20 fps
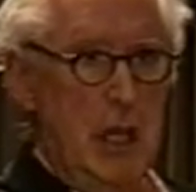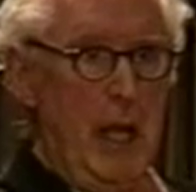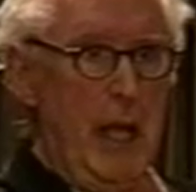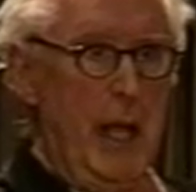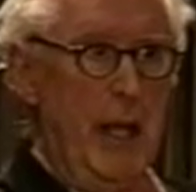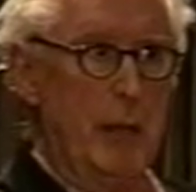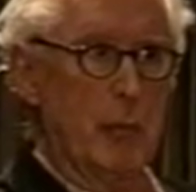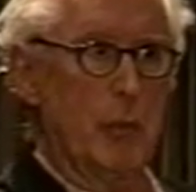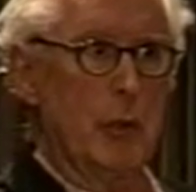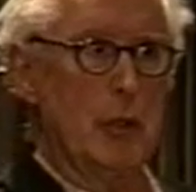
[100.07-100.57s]

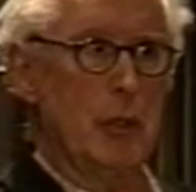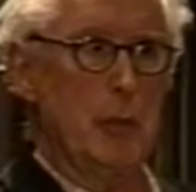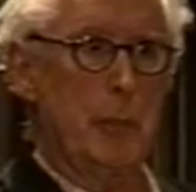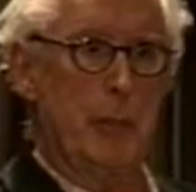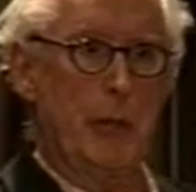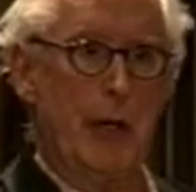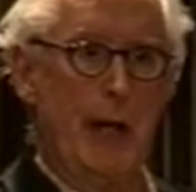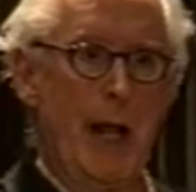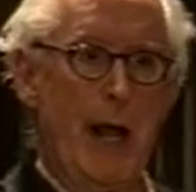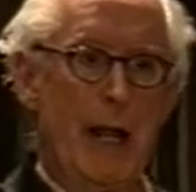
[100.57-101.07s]
And when you
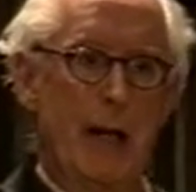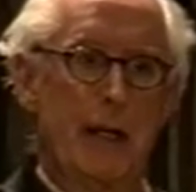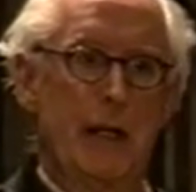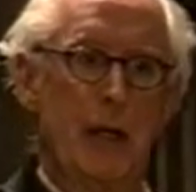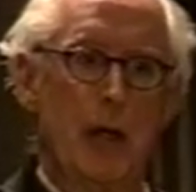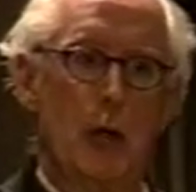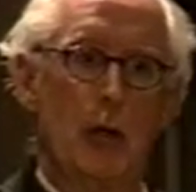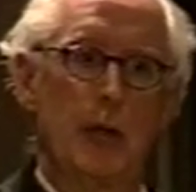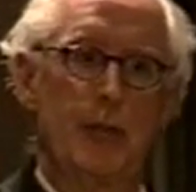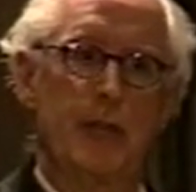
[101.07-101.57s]
put out a
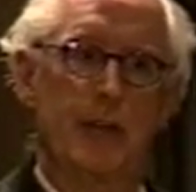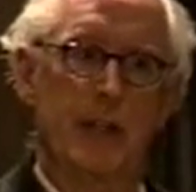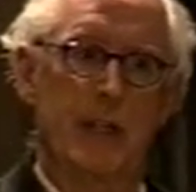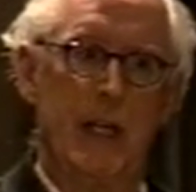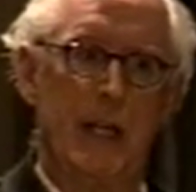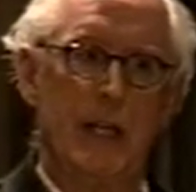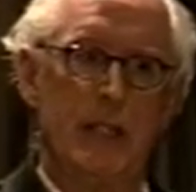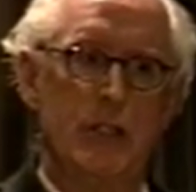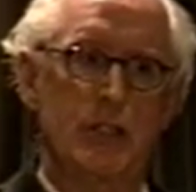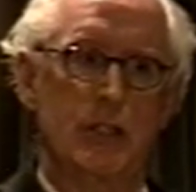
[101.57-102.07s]

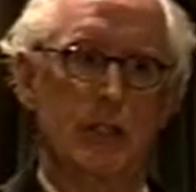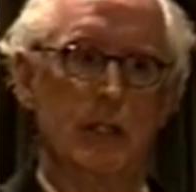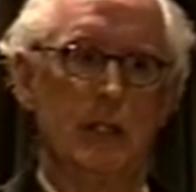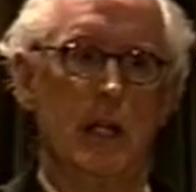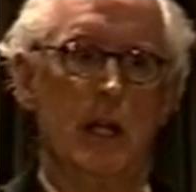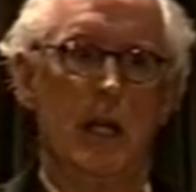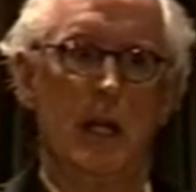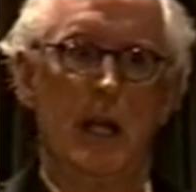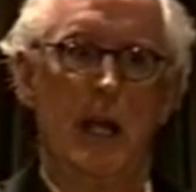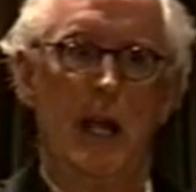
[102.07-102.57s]
notification
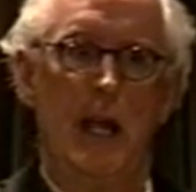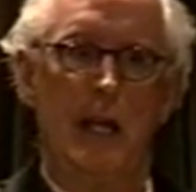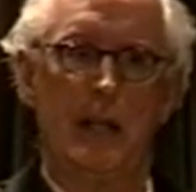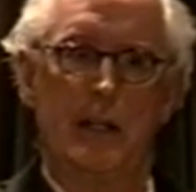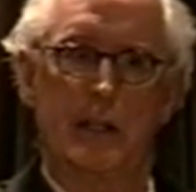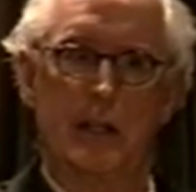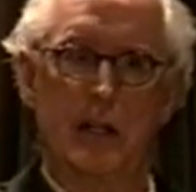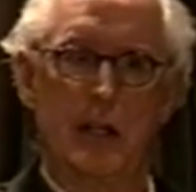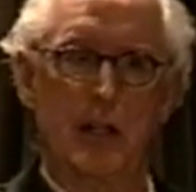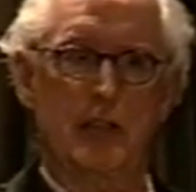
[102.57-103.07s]
and
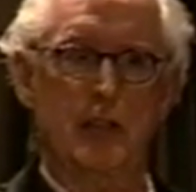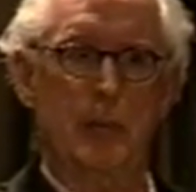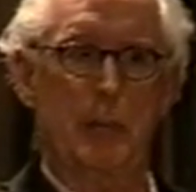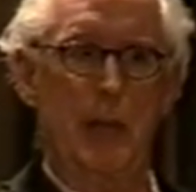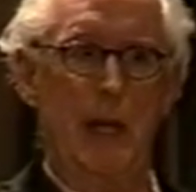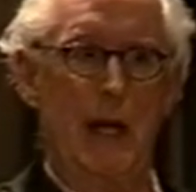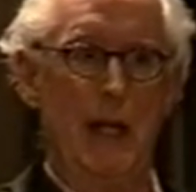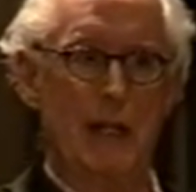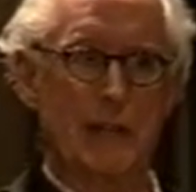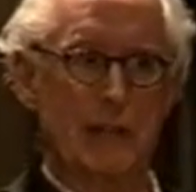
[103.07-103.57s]
the customer
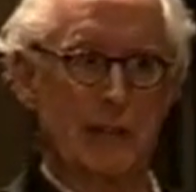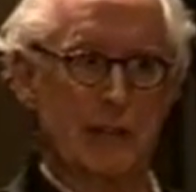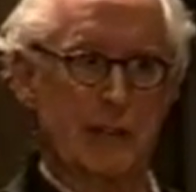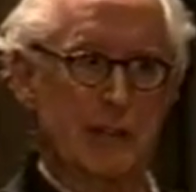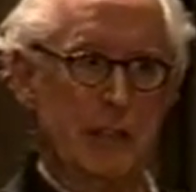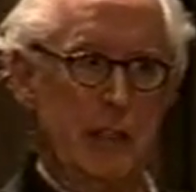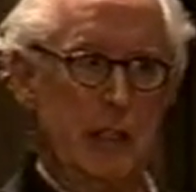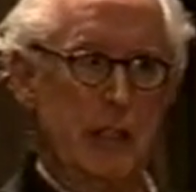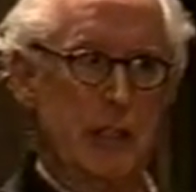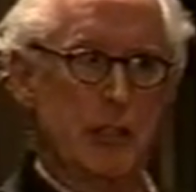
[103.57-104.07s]
hasn't
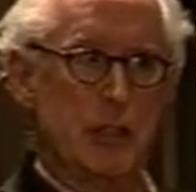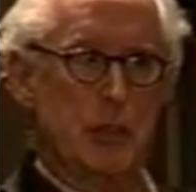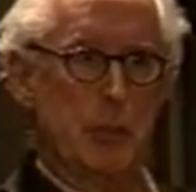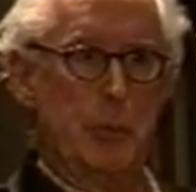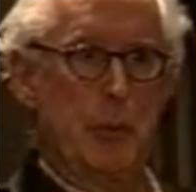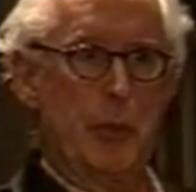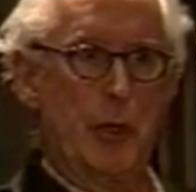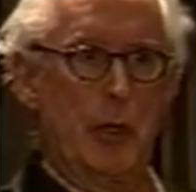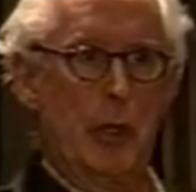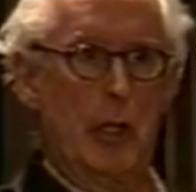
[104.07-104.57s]
seen it, you
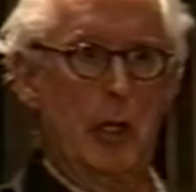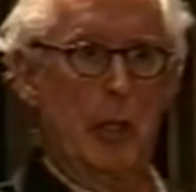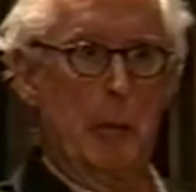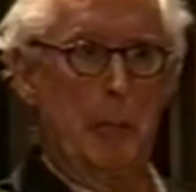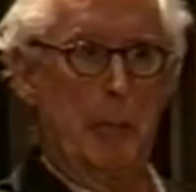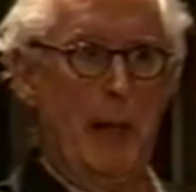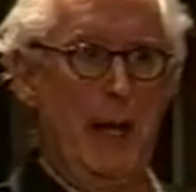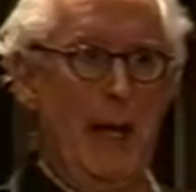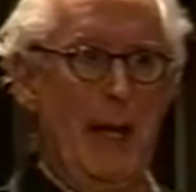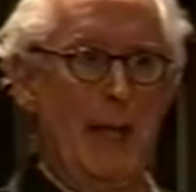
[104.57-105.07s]
put a little
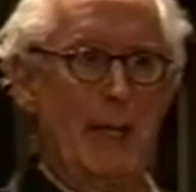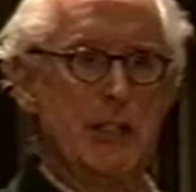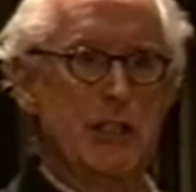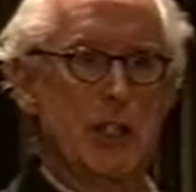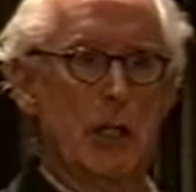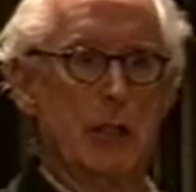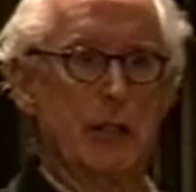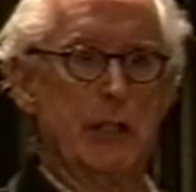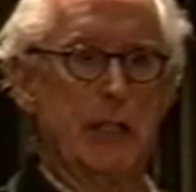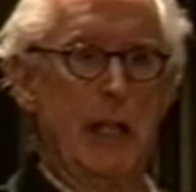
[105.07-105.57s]
badge
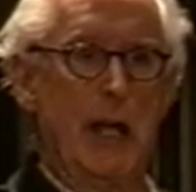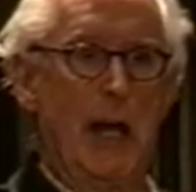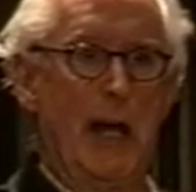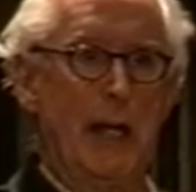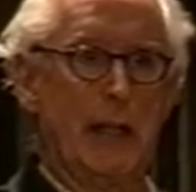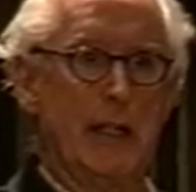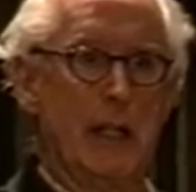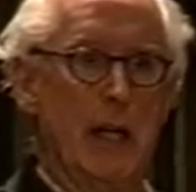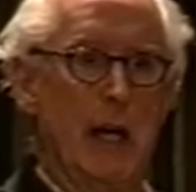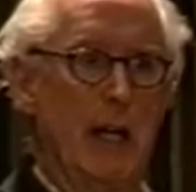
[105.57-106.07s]
on the
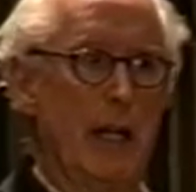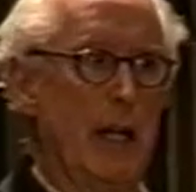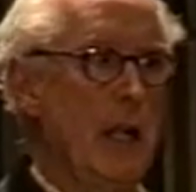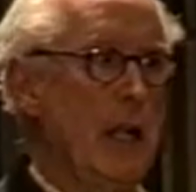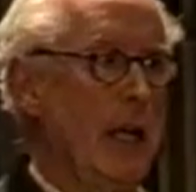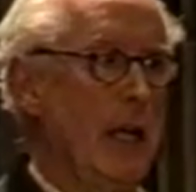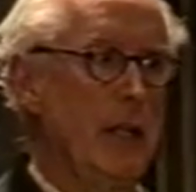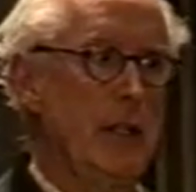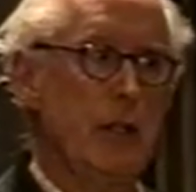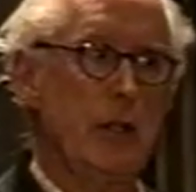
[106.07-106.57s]
icon,
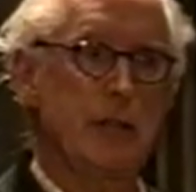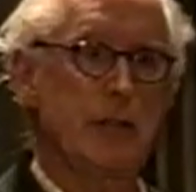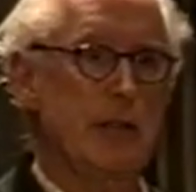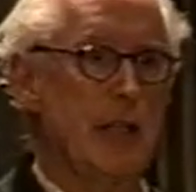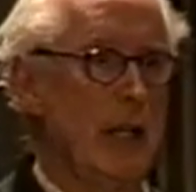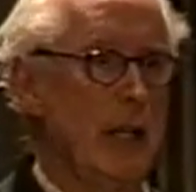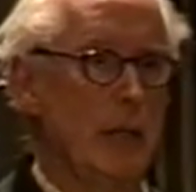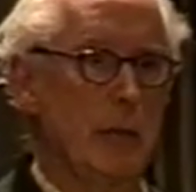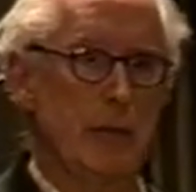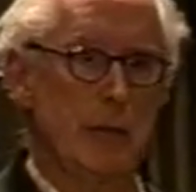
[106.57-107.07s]
and you just
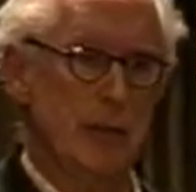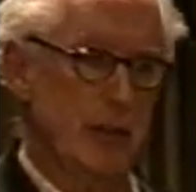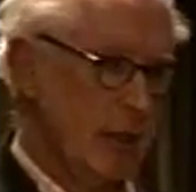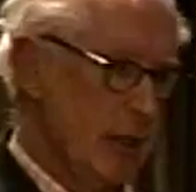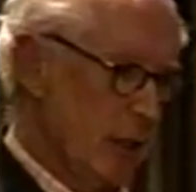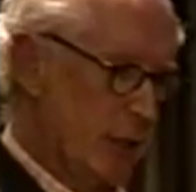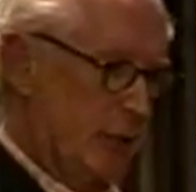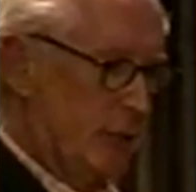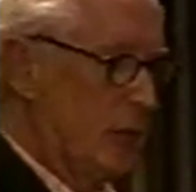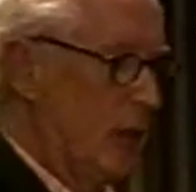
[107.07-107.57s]
can't
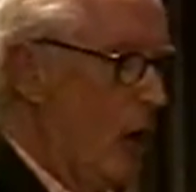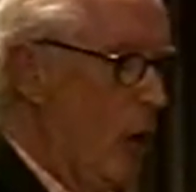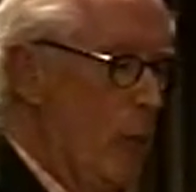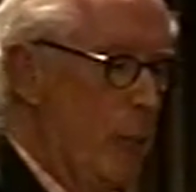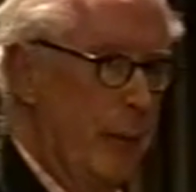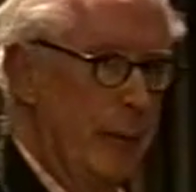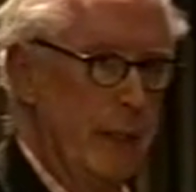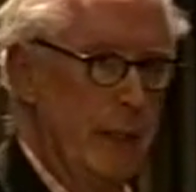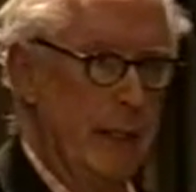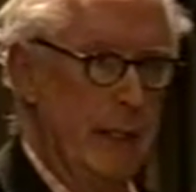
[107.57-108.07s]
resist
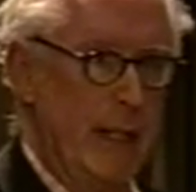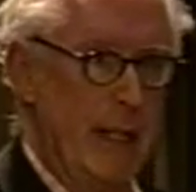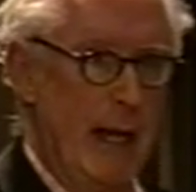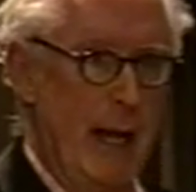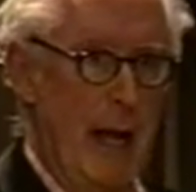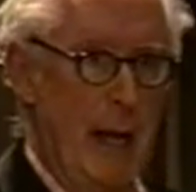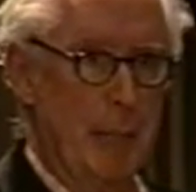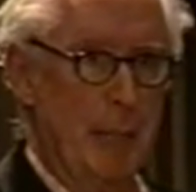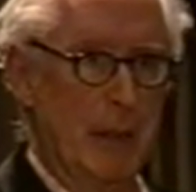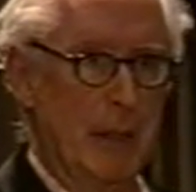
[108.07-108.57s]
opening that
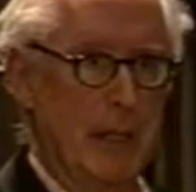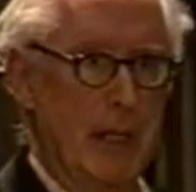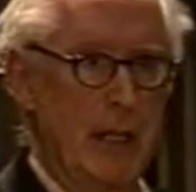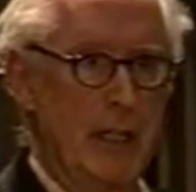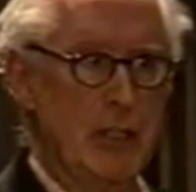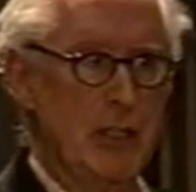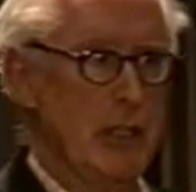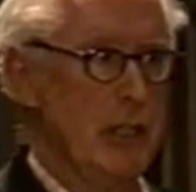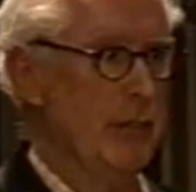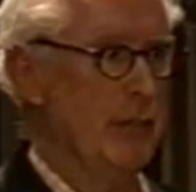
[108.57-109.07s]

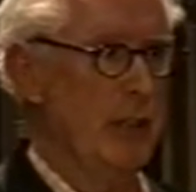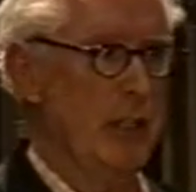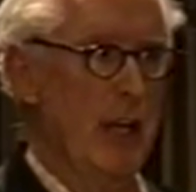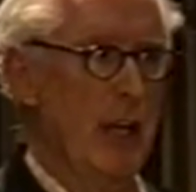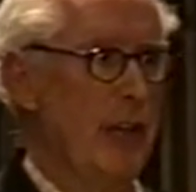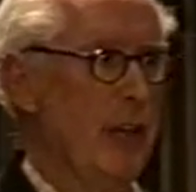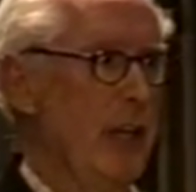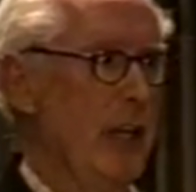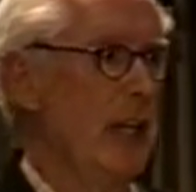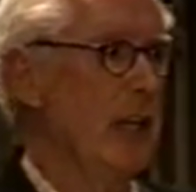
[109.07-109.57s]
application, if
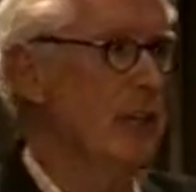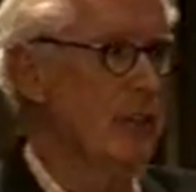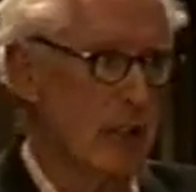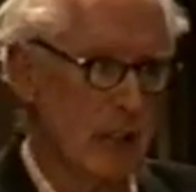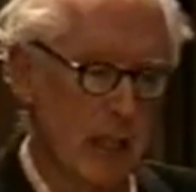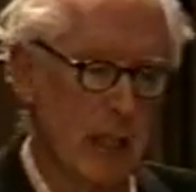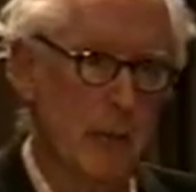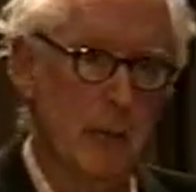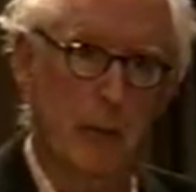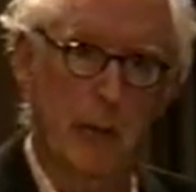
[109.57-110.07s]
nothing else, to
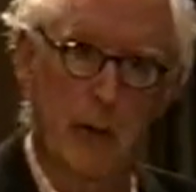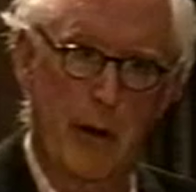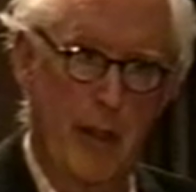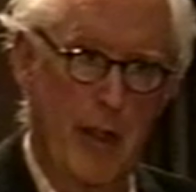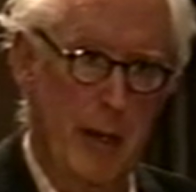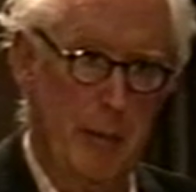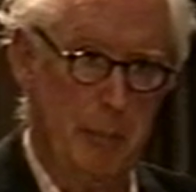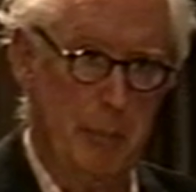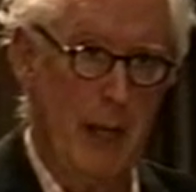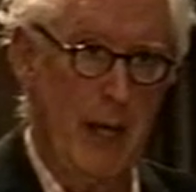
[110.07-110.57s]
get rid of
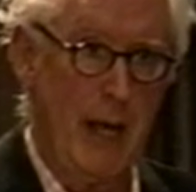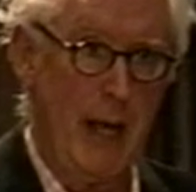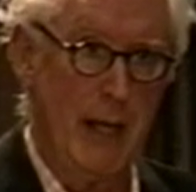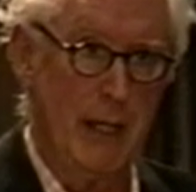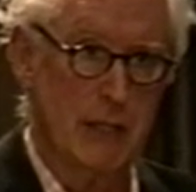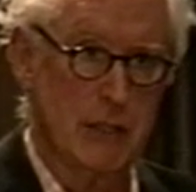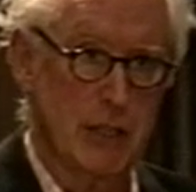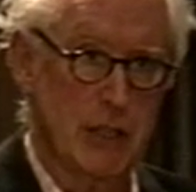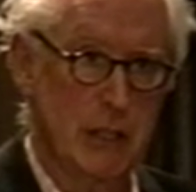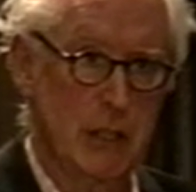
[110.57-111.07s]
that
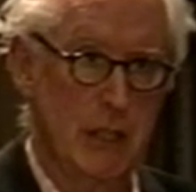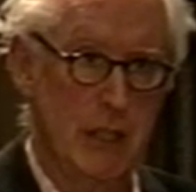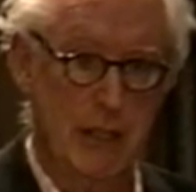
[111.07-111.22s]
badge.